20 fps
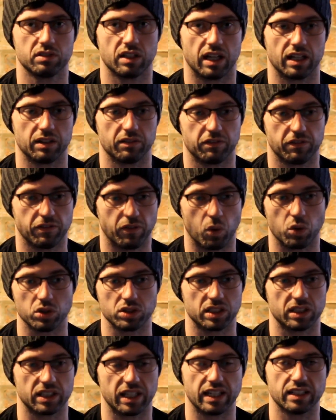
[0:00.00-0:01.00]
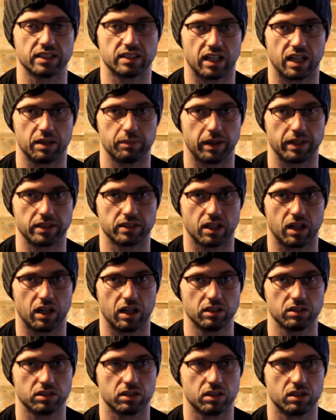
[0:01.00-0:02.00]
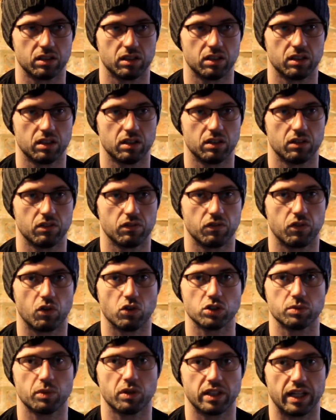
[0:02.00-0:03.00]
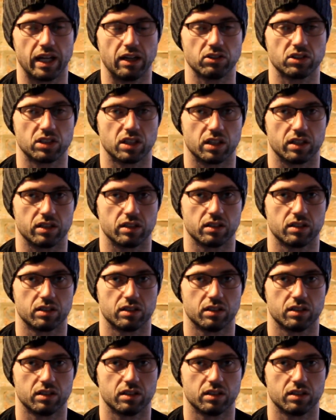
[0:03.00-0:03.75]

like forcing inside base guards, force them on the outside.